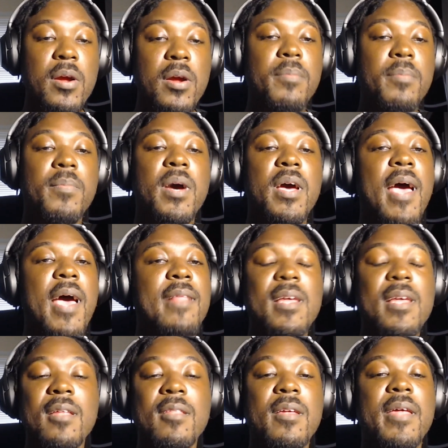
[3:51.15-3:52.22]
But at the end of
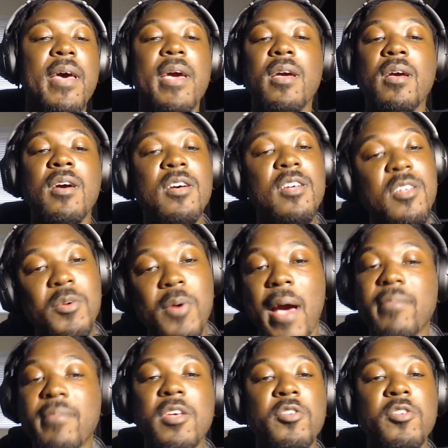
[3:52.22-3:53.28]
the day, you have to
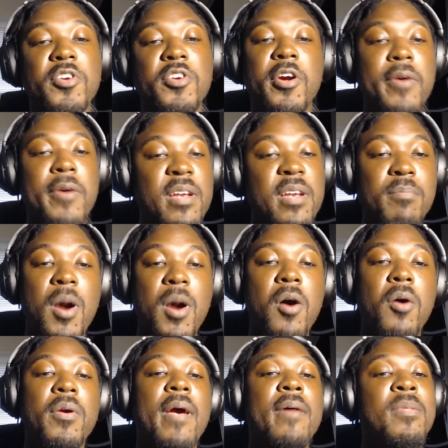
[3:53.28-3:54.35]
use your creative bone, you
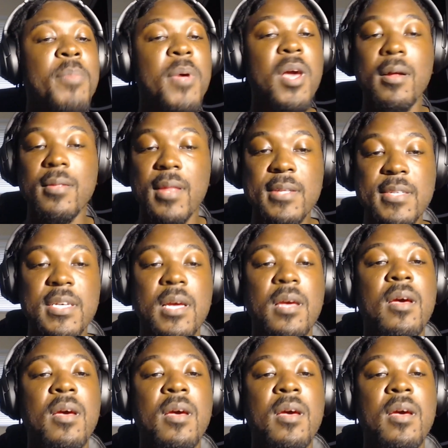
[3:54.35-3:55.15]
have to be authentic,